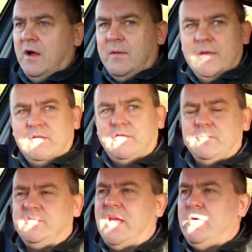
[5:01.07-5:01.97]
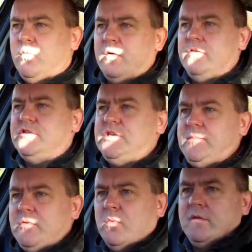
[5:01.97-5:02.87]
I mean, from day one the
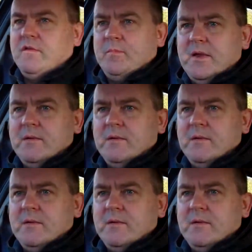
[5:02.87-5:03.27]
GB1's been